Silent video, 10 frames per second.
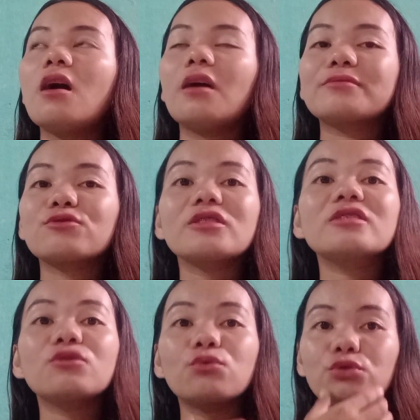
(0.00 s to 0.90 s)
social
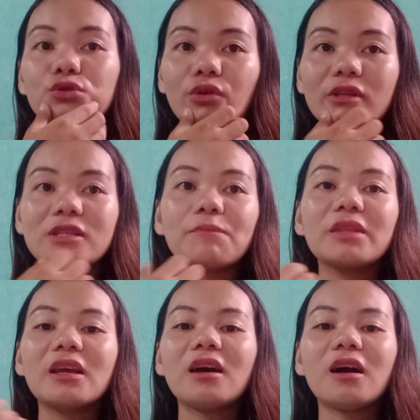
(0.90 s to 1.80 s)
institutions
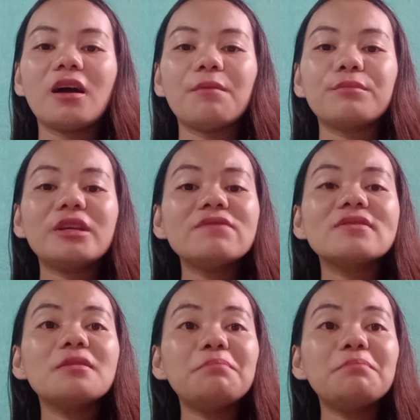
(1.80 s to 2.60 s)
gives the